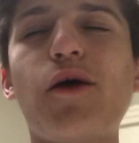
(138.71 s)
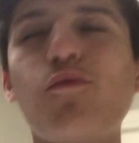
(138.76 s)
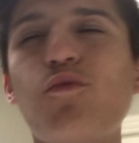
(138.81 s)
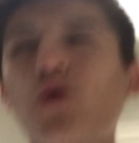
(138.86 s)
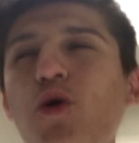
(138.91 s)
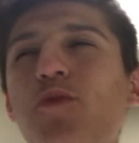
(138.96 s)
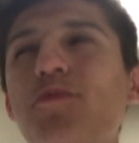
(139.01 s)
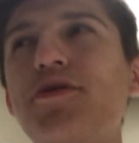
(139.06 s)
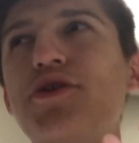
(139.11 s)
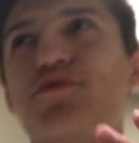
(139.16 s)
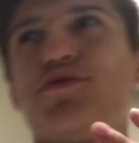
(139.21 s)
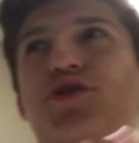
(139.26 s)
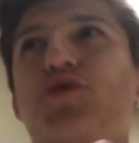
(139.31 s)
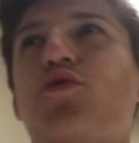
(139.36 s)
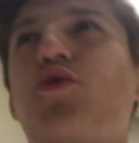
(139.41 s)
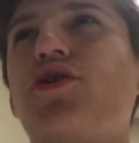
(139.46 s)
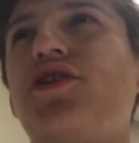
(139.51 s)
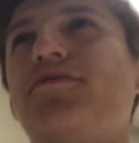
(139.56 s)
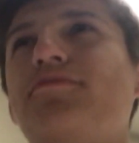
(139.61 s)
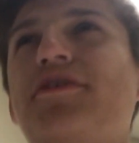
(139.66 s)
I won't be
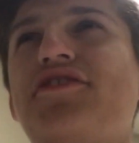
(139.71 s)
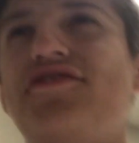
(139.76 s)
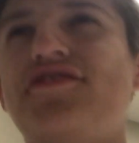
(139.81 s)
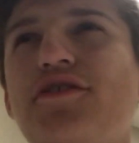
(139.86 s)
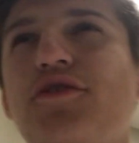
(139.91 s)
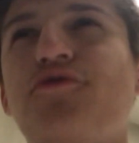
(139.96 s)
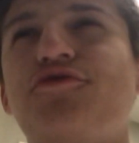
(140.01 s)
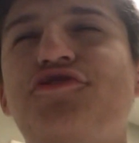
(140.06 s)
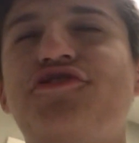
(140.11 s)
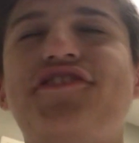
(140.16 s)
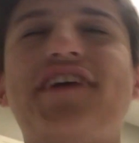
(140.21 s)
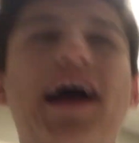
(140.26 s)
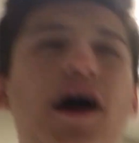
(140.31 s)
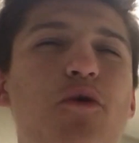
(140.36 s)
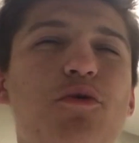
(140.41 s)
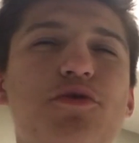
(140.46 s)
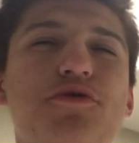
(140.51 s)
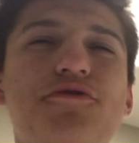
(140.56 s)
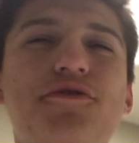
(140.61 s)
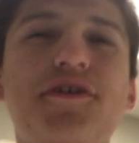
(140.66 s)
recording myself
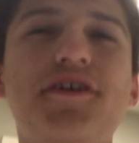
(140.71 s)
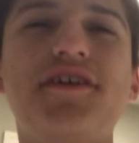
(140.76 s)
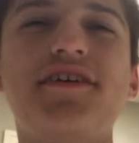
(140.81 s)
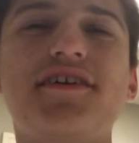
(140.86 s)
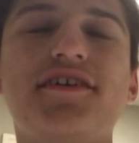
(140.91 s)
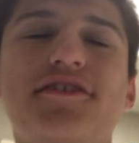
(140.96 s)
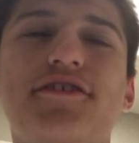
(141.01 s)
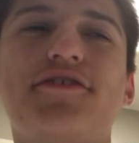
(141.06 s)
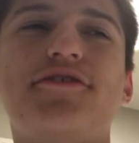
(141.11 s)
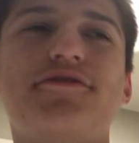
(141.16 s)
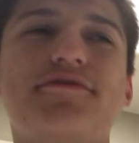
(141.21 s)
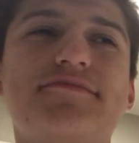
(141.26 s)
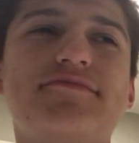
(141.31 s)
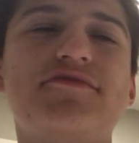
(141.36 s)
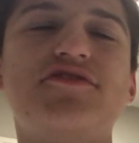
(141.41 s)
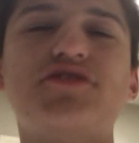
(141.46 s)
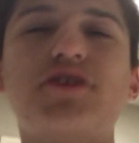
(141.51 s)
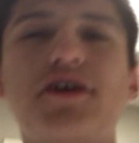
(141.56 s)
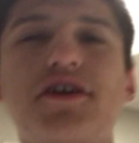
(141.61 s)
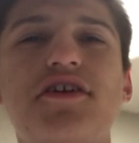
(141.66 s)
showering, you know.
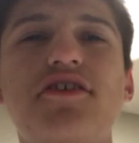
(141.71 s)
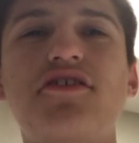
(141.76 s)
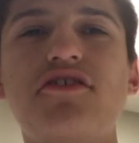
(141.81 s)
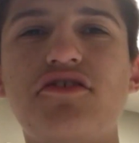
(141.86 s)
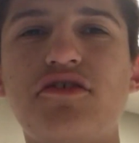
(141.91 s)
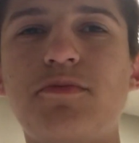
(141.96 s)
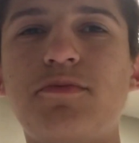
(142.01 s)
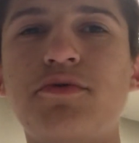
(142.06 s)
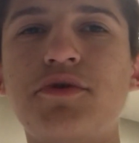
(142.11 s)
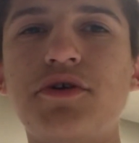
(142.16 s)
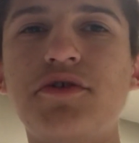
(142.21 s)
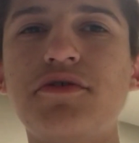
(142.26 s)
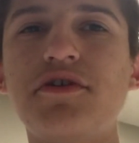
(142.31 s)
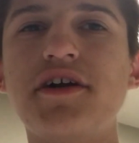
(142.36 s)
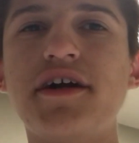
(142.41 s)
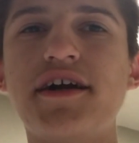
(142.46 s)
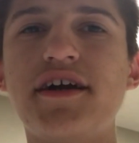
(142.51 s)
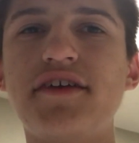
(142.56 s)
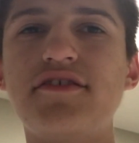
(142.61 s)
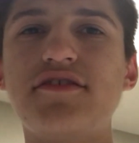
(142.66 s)
Sorry to disappoint you
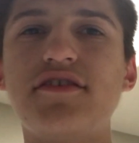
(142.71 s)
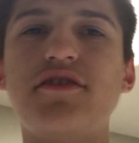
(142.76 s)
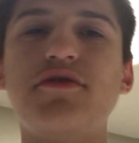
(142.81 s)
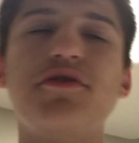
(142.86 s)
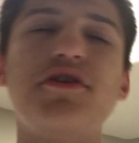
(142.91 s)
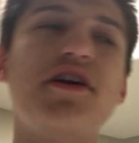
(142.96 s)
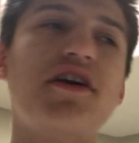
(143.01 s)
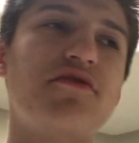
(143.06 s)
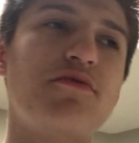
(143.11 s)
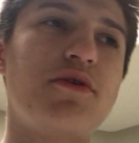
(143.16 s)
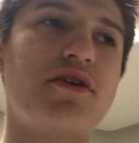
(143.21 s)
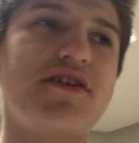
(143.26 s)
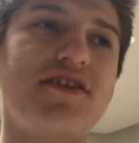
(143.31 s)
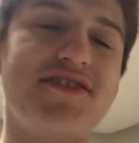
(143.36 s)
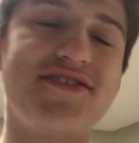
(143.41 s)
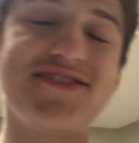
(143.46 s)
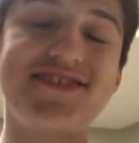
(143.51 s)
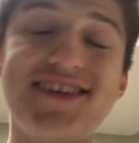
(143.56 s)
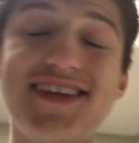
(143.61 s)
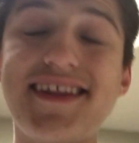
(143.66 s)
guys. I know you guys wanted
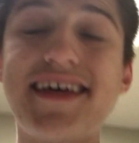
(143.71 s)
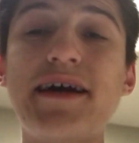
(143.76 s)
to see